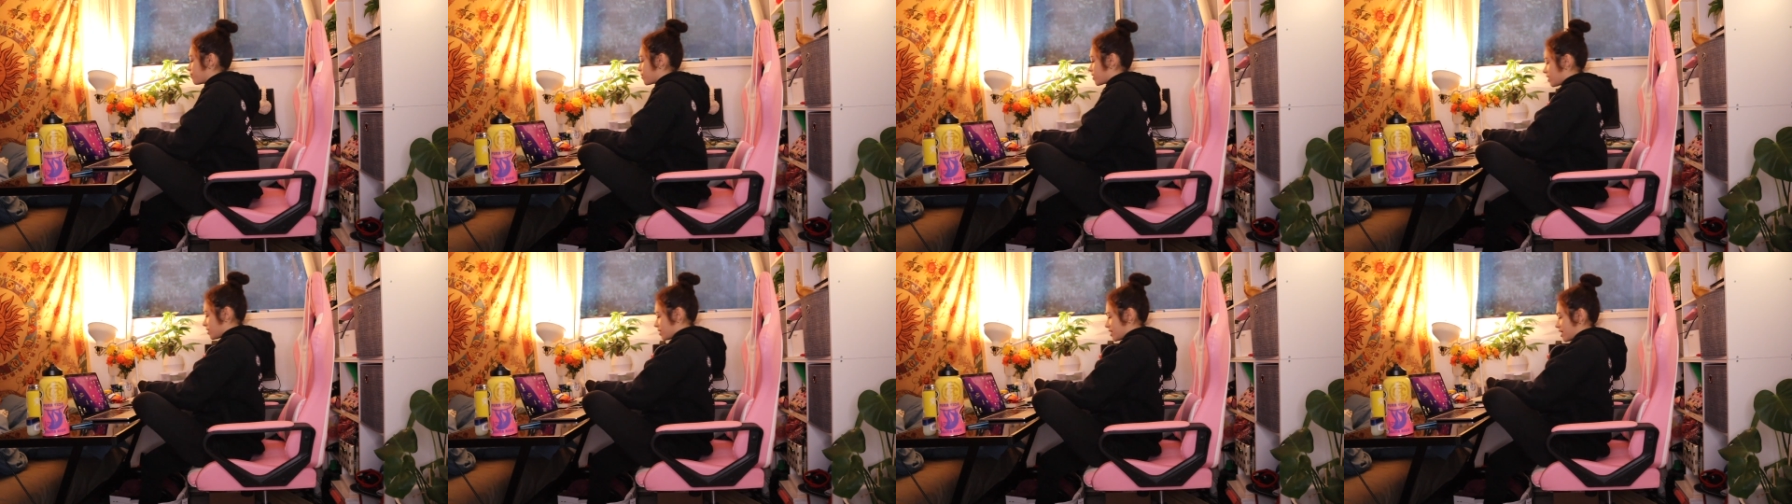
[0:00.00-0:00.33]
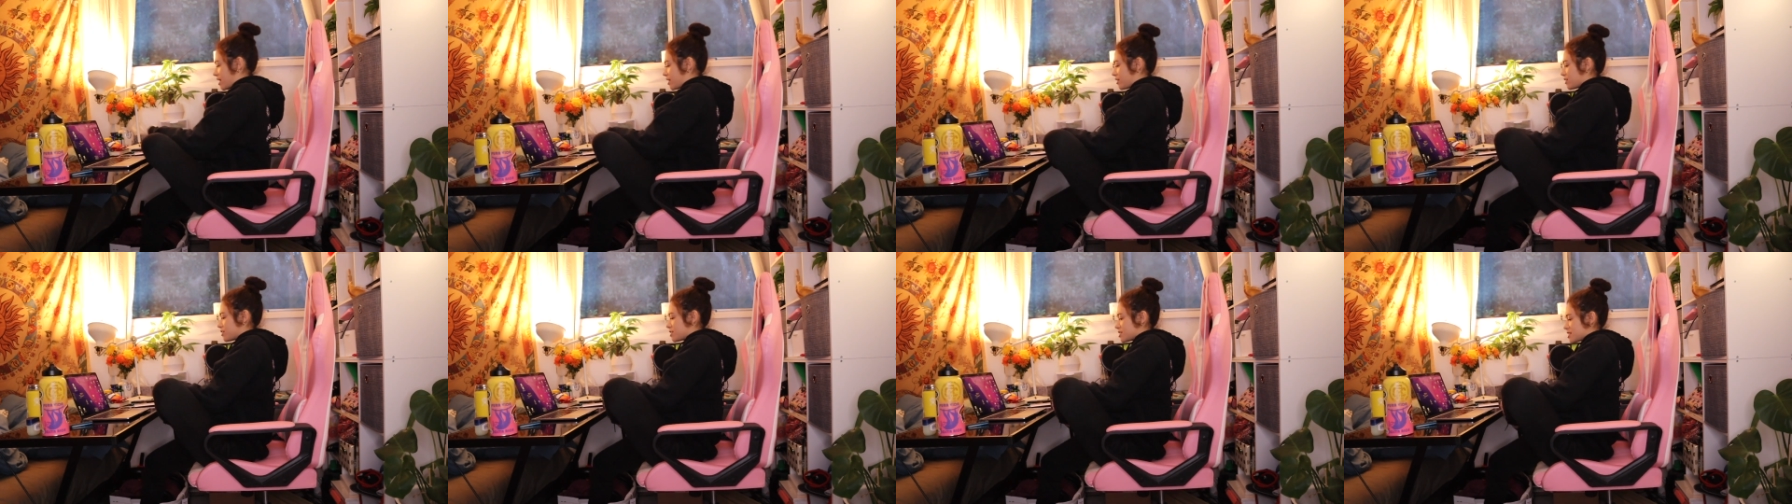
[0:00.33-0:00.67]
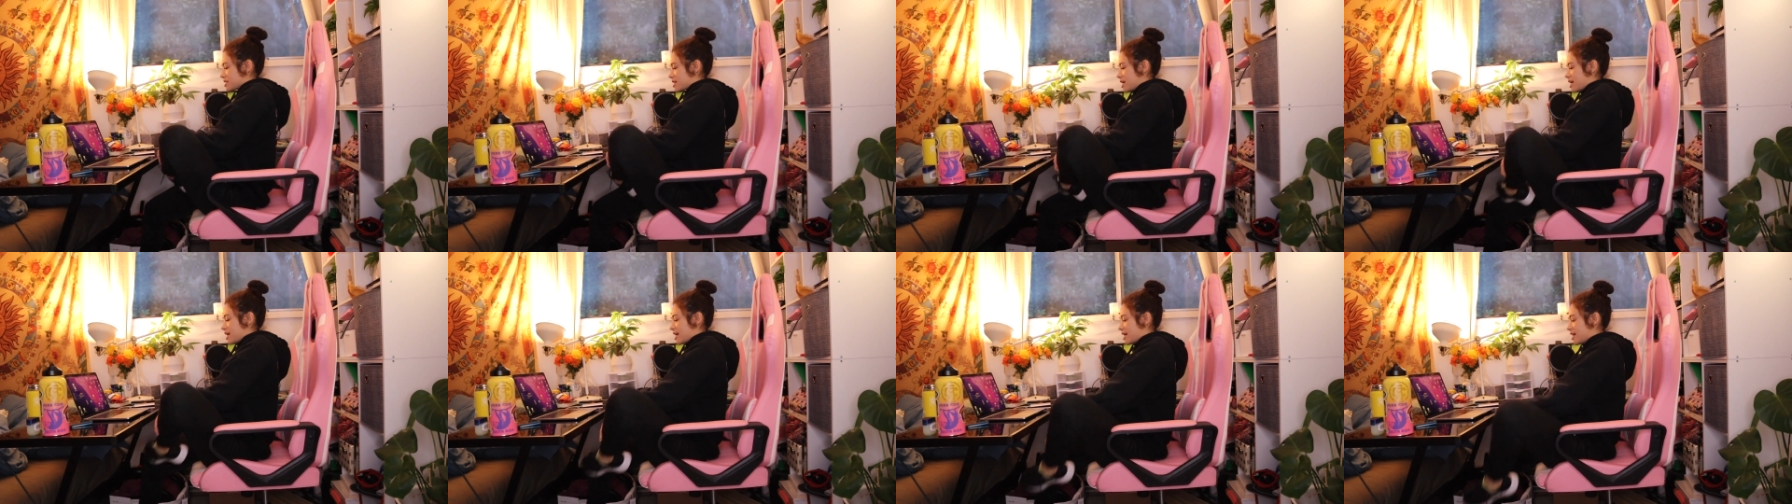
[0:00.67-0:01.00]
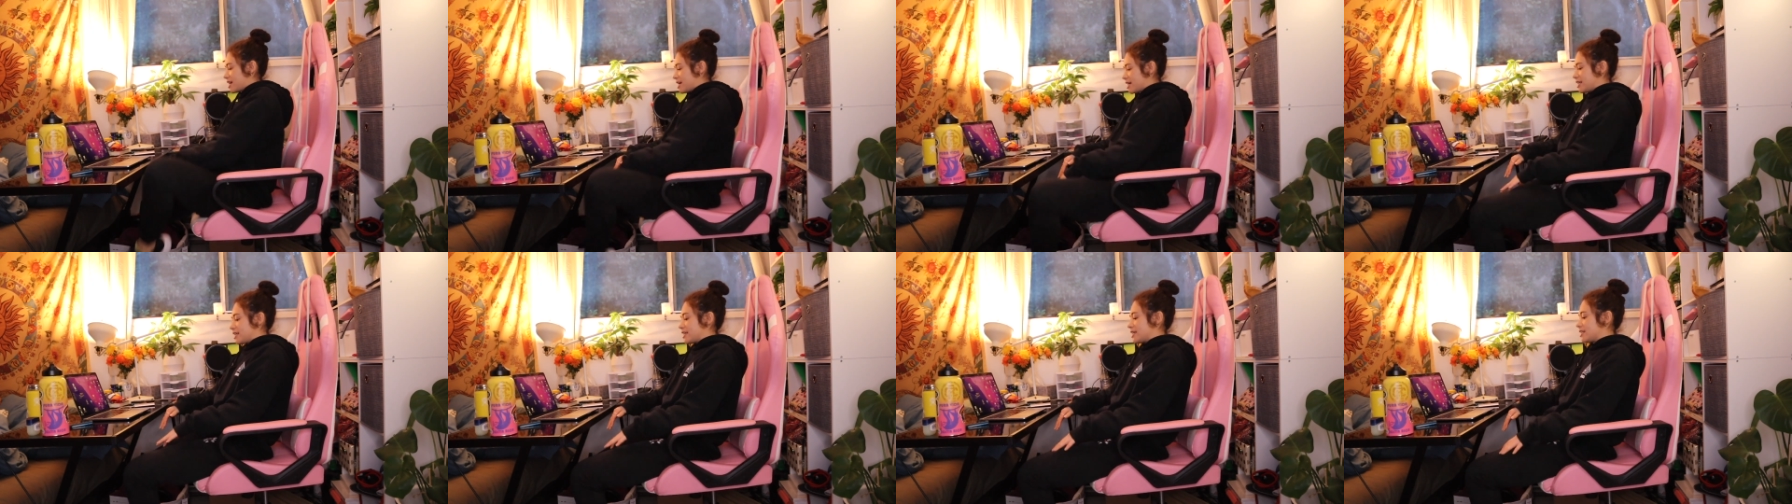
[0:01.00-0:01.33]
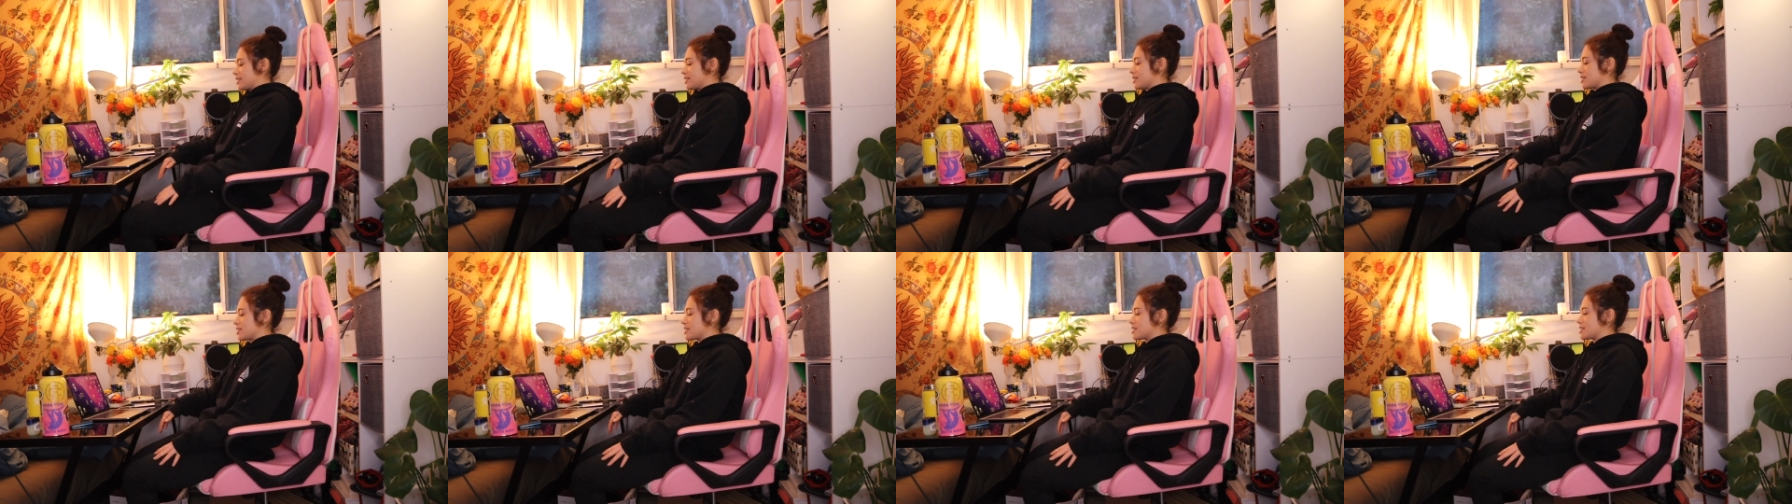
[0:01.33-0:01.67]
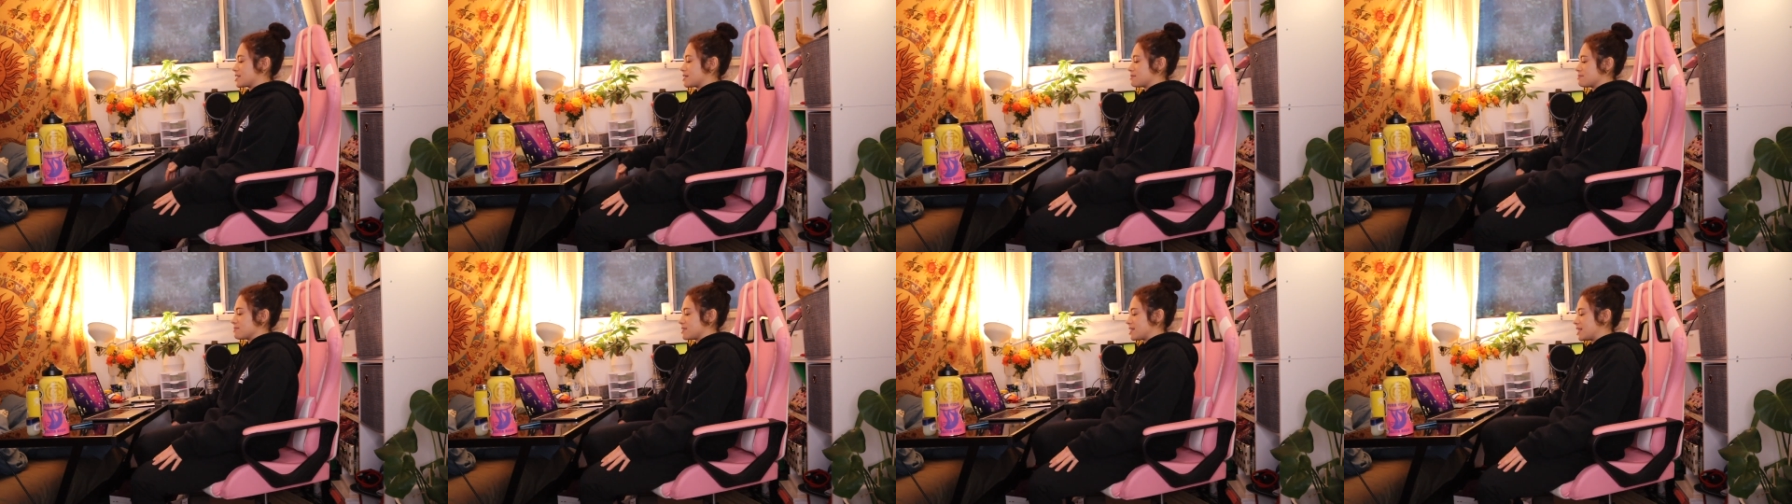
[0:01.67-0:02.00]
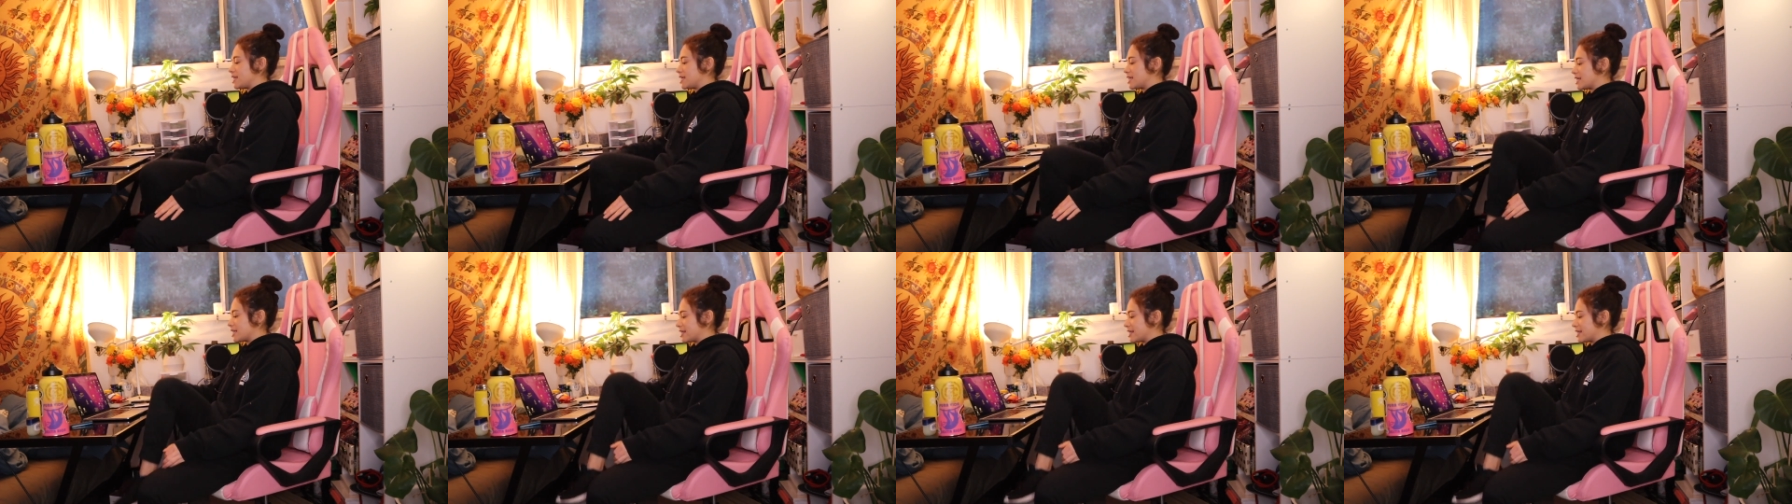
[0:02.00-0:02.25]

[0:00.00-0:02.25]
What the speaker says: On the other side, it looks something